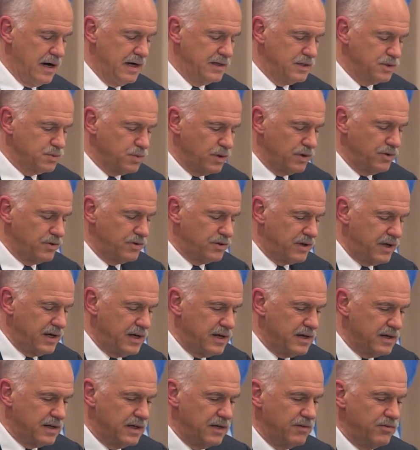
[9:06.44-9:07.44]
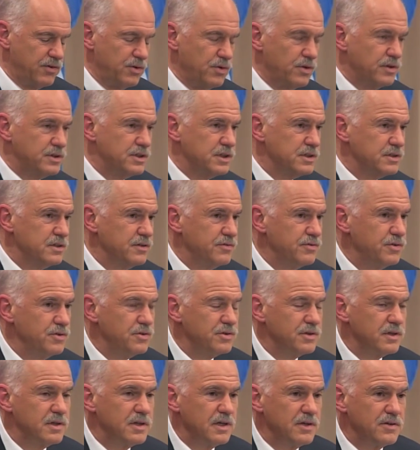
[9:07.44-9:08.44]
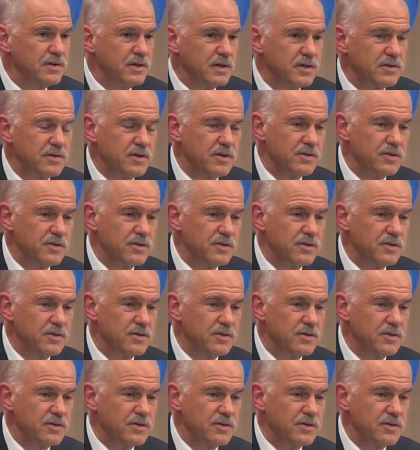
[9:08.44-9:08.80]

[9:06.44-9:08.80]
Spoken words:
I just want to say, give you just a few statistics.